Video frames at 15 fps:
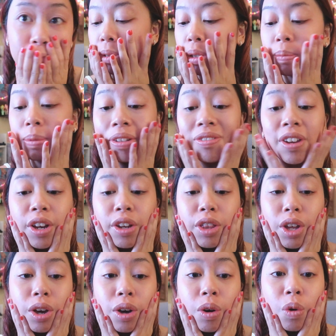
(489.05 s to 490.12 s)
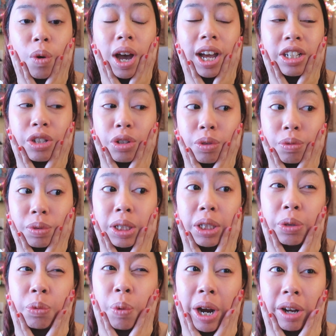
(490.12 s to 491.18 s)
To be fair though, I don't
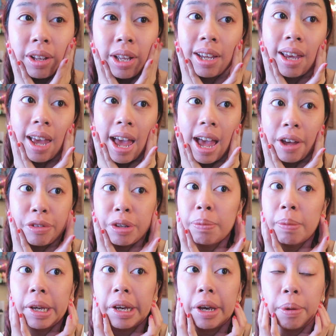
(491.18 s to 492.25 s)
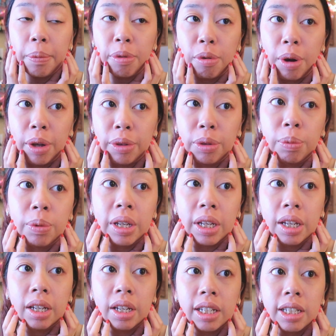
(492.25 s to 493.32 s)
really wear like heavy makeup throughout the
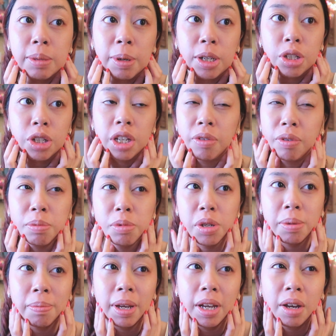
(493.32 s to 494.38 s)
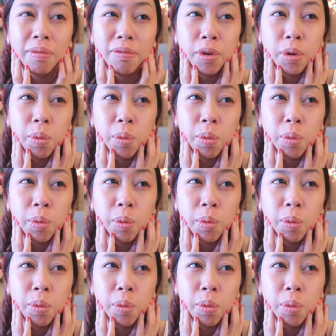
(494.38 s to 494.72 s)
week, especially if I'm doing makeup for